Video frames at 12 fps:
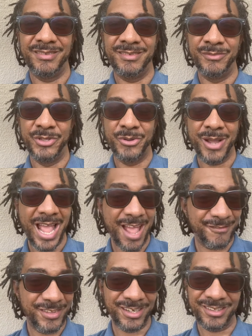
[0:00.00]
when you
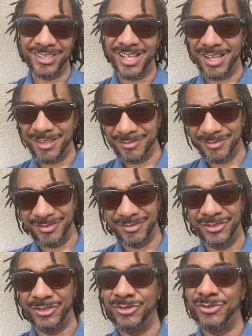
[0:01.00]
have their love,
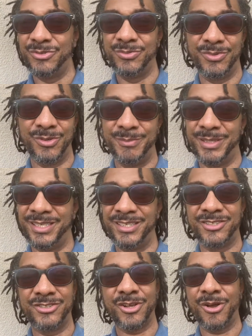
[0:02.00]
you will be
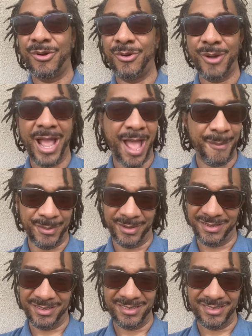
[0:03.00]
so happy.